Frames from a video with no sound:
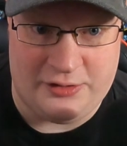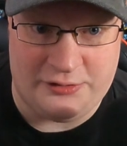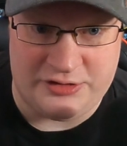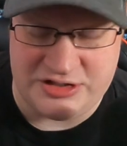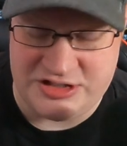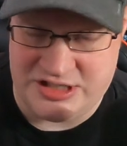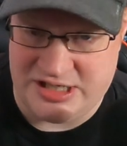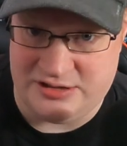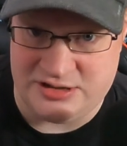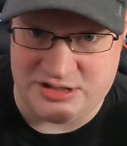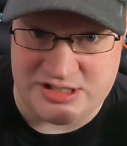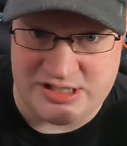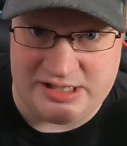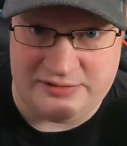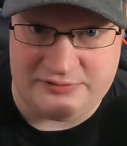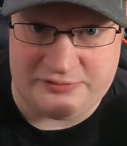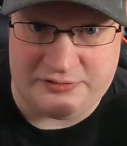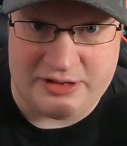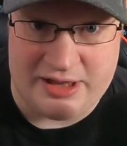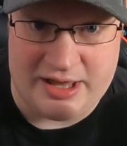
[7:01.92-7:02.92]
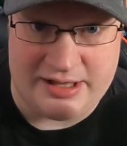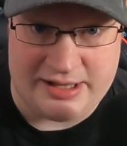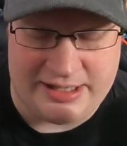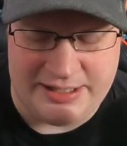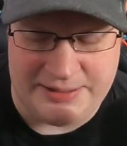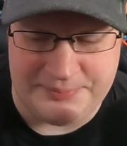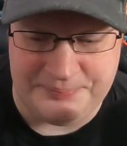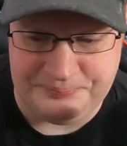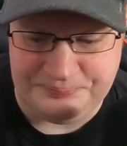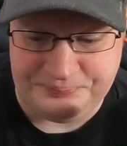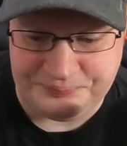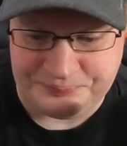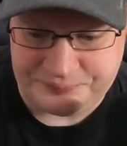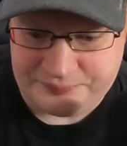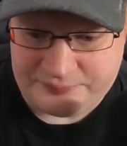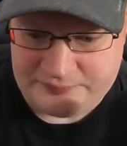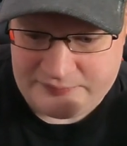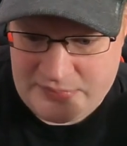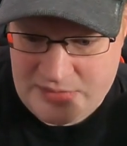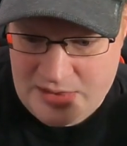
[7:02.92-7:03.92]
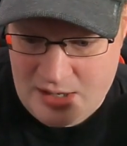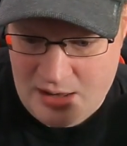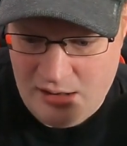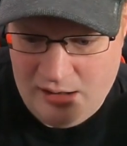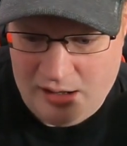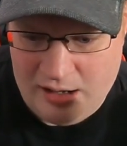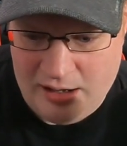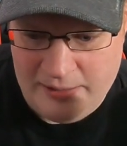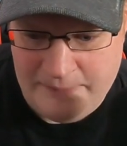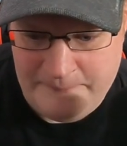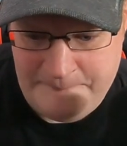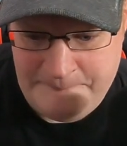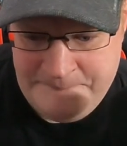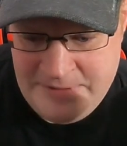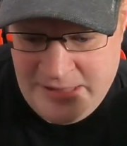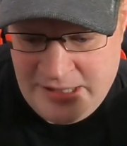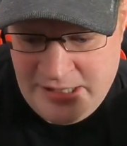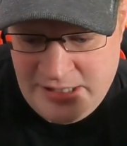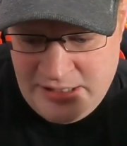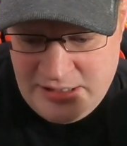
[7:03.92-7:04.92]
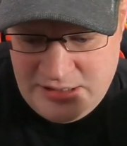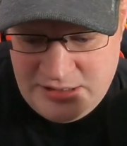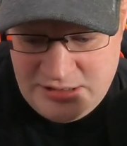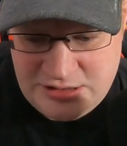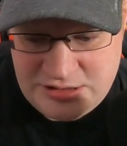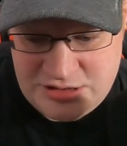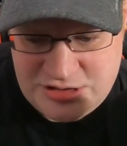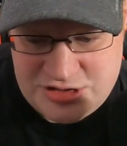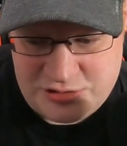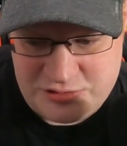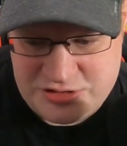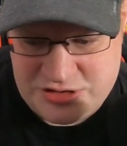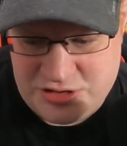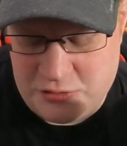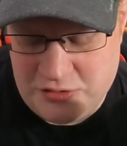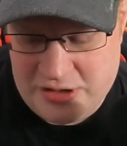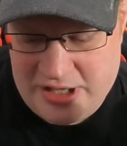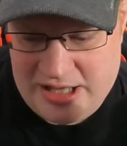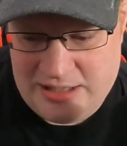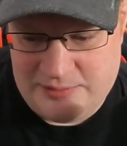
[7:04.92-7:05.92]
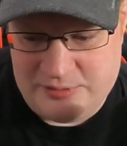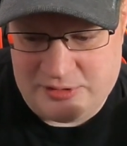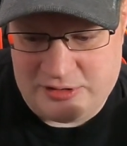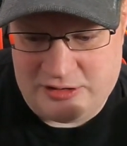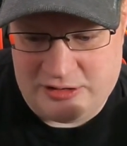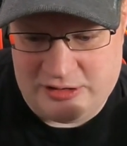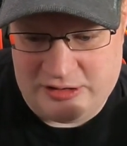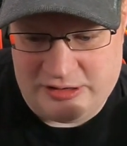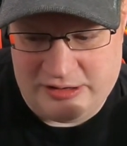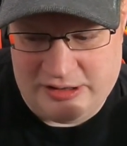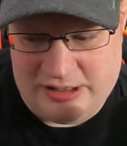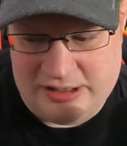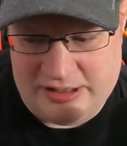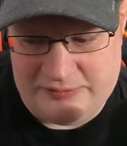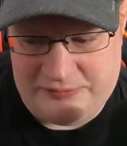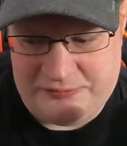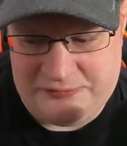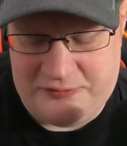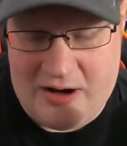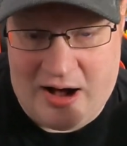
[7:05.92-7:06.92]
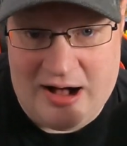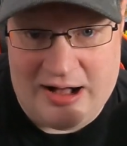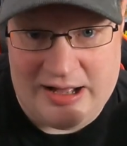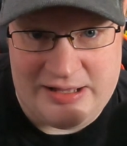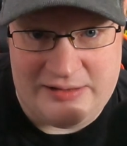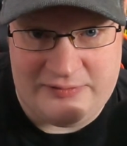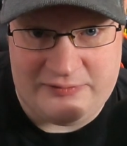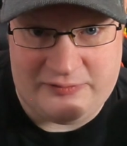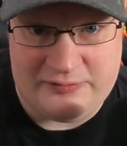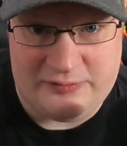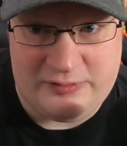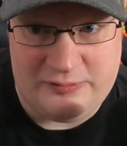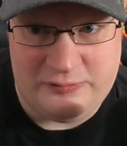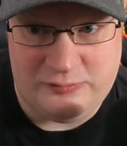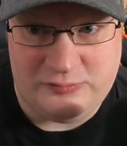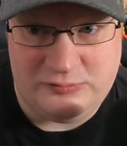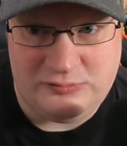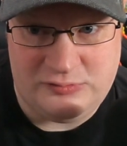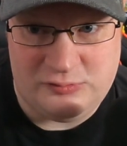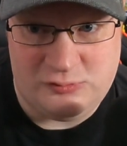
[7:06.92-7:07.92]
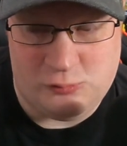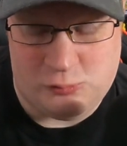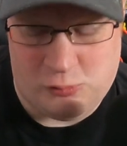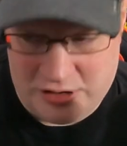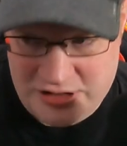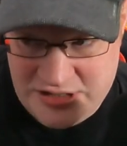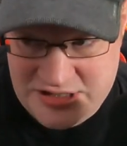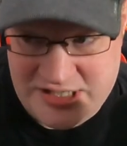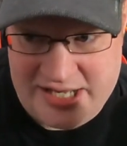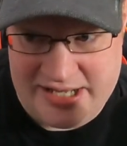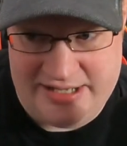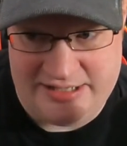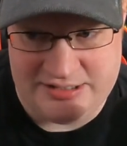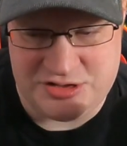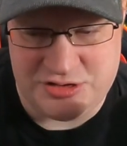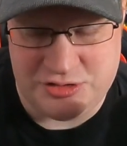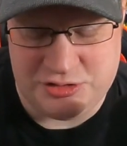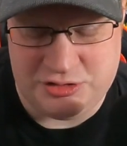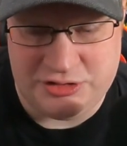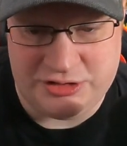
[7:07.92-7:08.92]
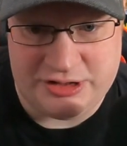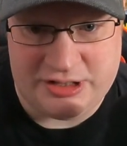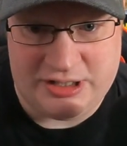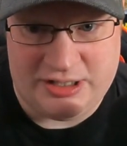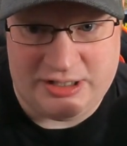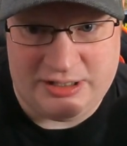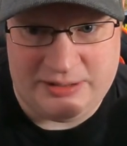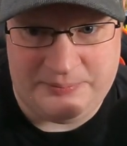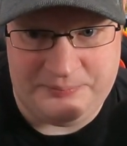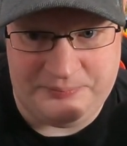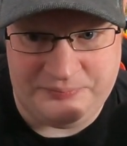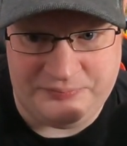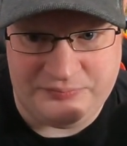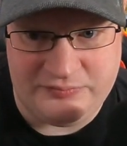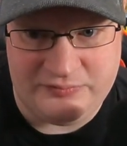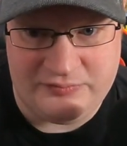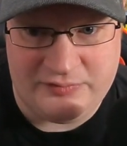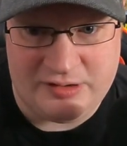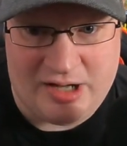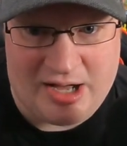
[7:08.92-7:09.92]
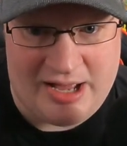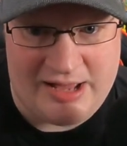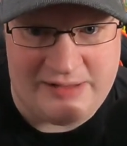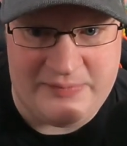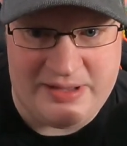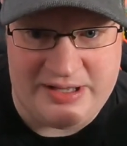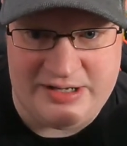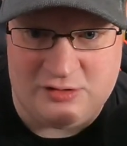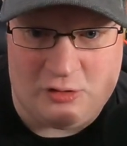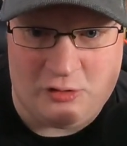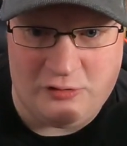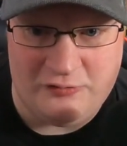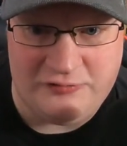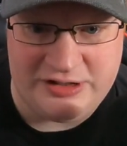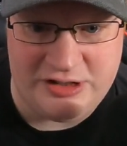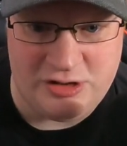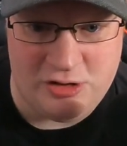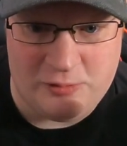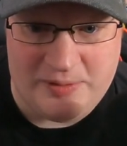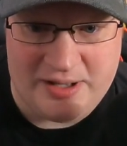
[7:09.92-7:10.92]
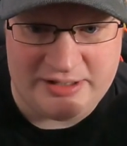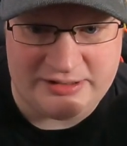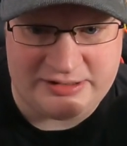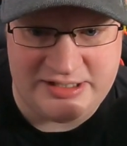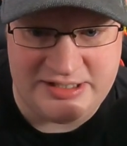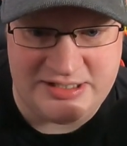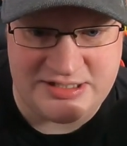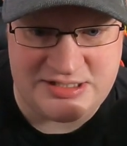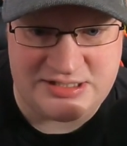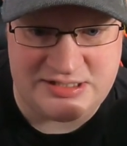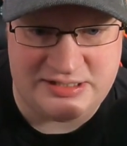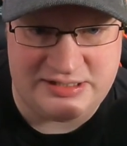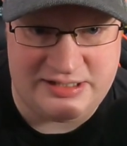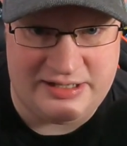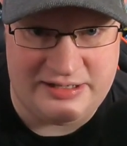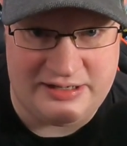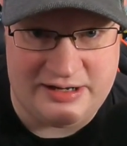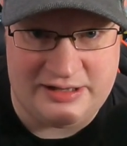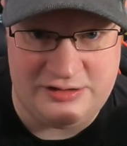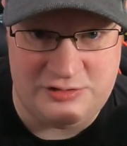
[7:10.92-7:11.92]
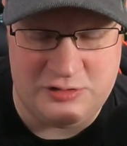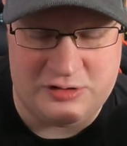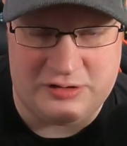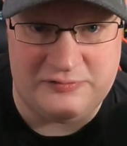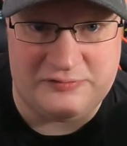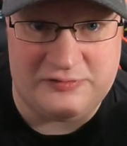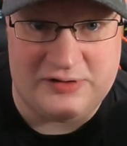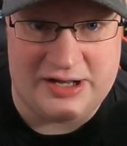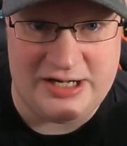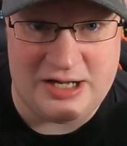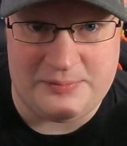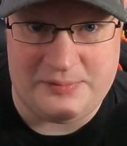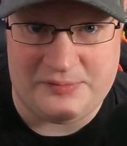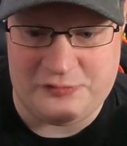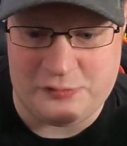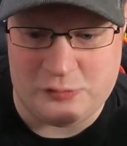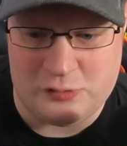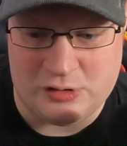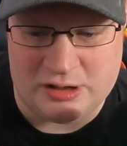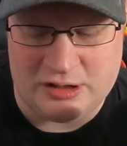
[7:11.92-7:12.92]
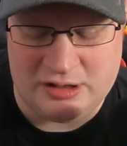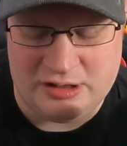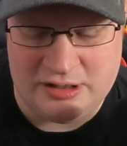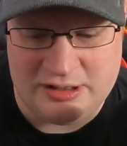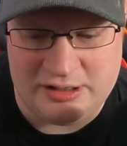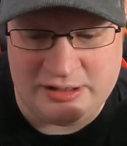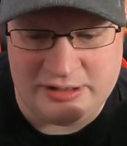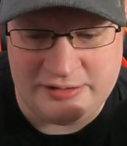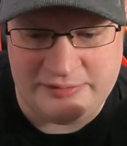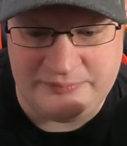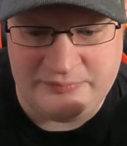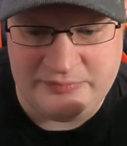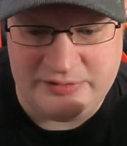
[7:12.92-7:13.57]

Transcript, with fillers: the sales data for that game. Um, so Soul Calibur uh, five was canceled. Um, I made a whole video about this that uh, you can find out before. Um,